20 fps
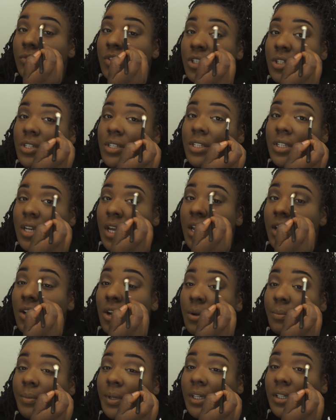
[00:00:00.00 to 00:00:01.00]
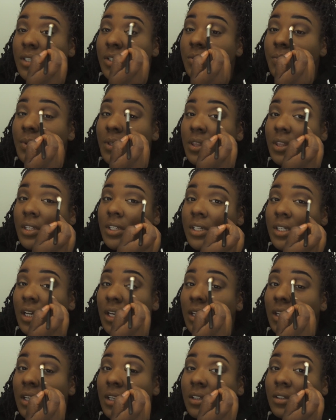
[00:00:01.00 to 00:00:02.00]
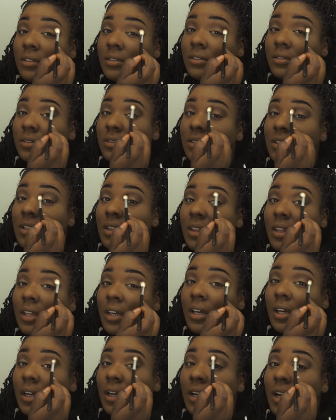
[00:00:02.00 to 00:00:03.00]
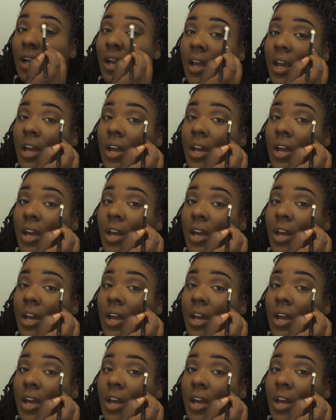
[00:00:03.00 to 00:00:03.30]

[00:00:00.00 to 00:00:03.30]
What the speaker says: just stay in our means with the dating thing.